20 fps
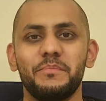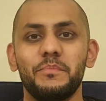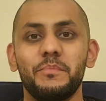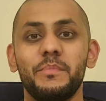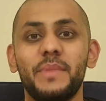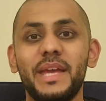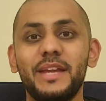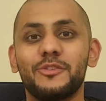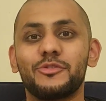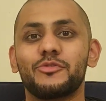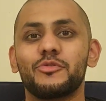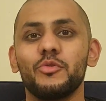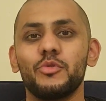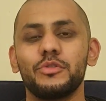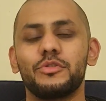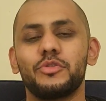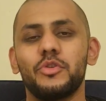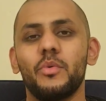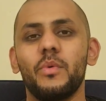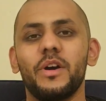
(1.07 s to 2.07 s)
Make
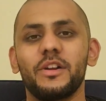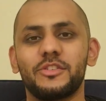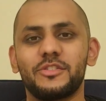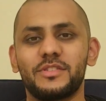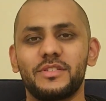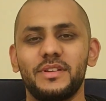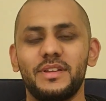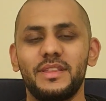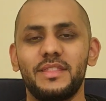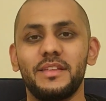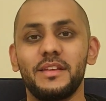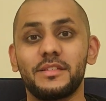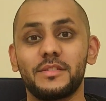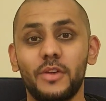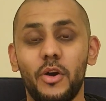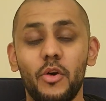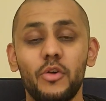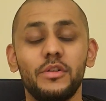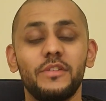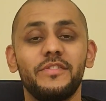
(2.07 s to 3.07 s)
sure to watch this
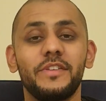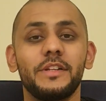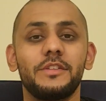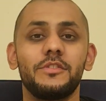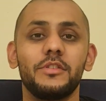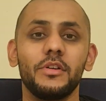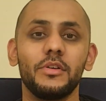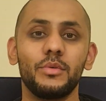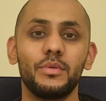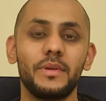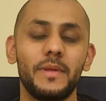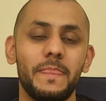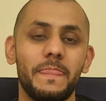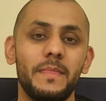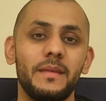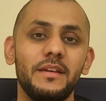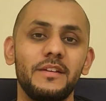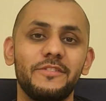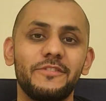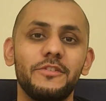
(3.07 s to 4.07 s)
whole video
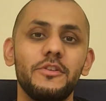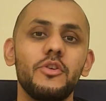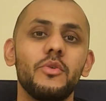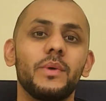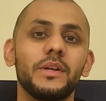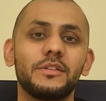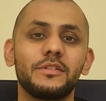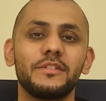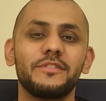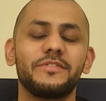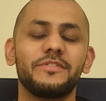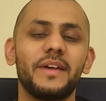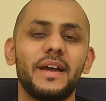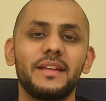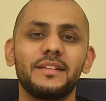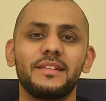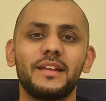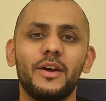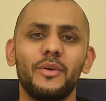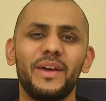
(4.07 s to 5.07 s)
if you want to
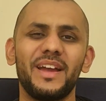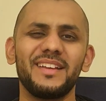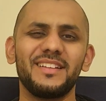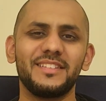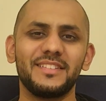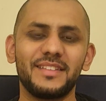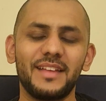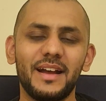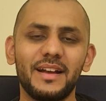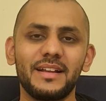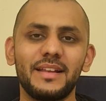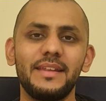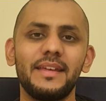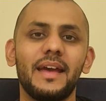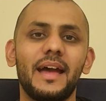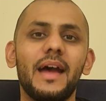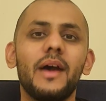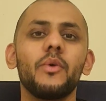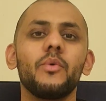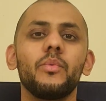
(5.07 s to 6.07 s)
find out exactly
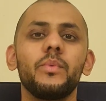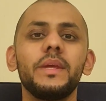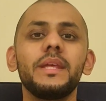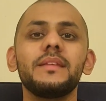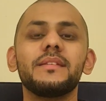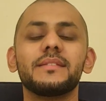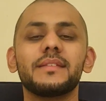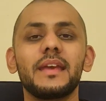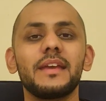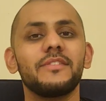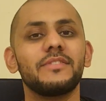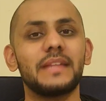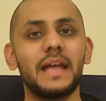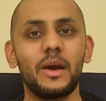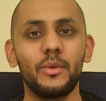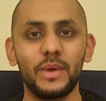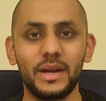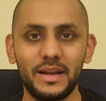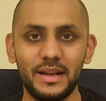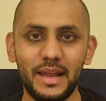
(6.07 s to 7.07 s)
how we saved
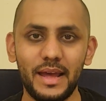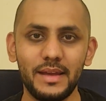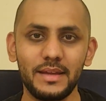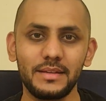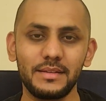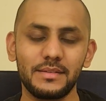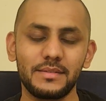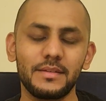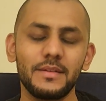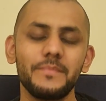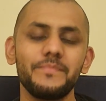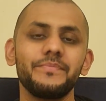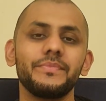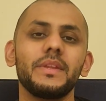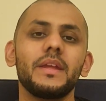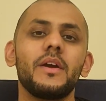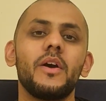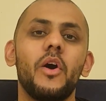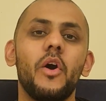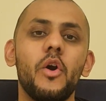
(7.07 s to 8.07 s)
our client
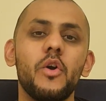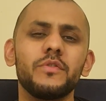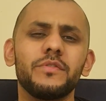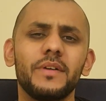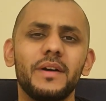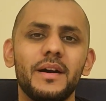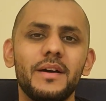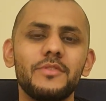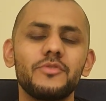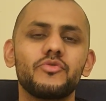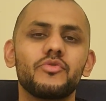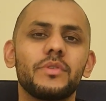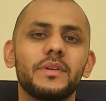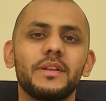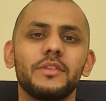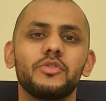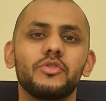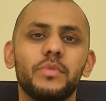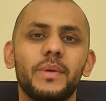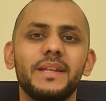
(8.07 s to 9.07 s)
over
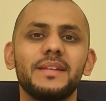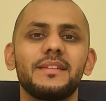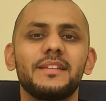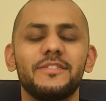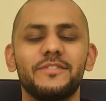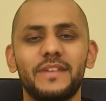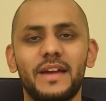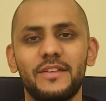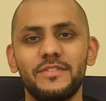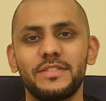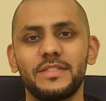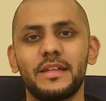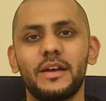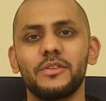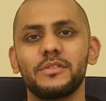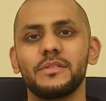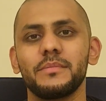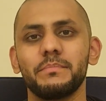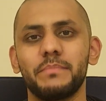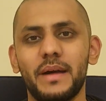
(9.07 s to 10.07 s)

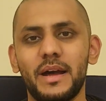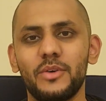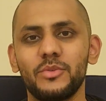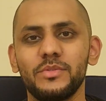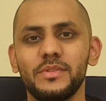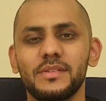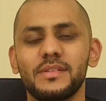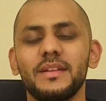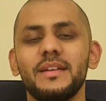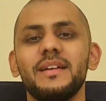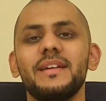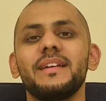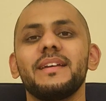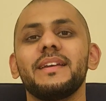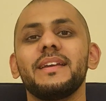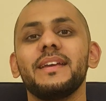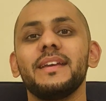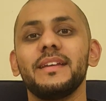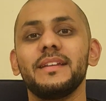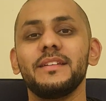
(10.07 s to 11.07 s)
£125,000
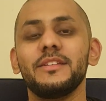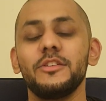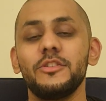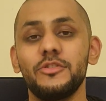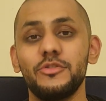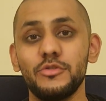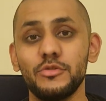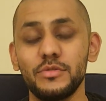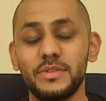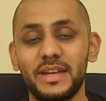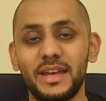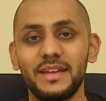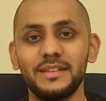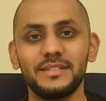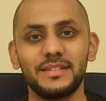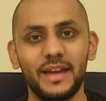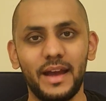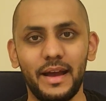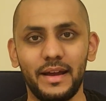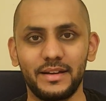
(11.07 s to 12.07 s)
in UK
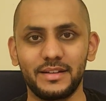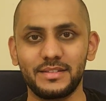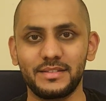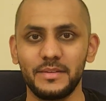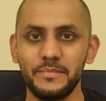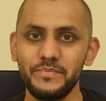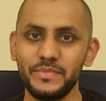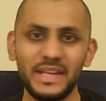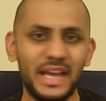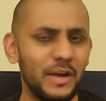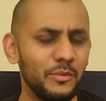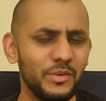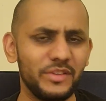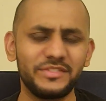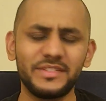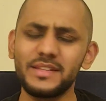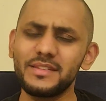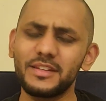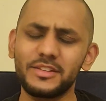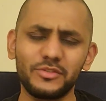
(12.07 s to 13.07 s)
tax. And
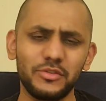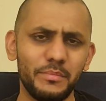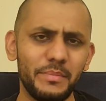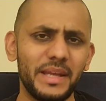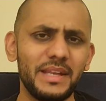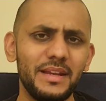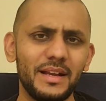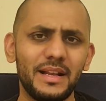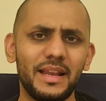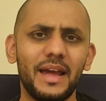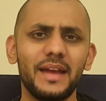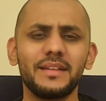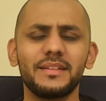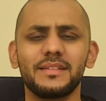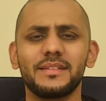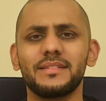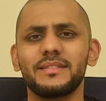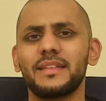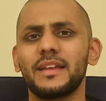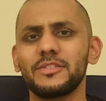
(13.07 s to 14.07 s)
we've done this for many
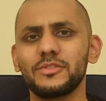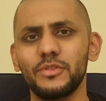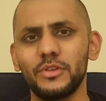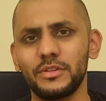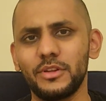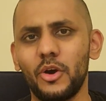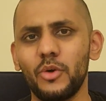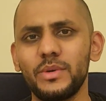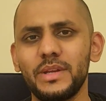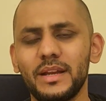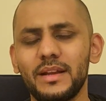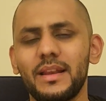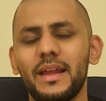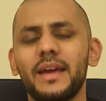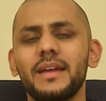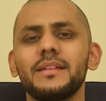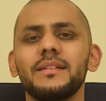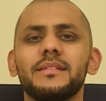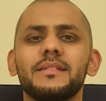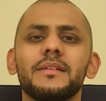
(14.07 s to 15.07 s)
clients. That's not the only
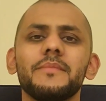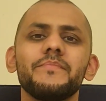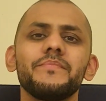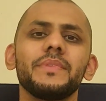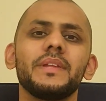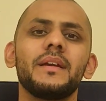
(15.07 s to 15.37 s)
client.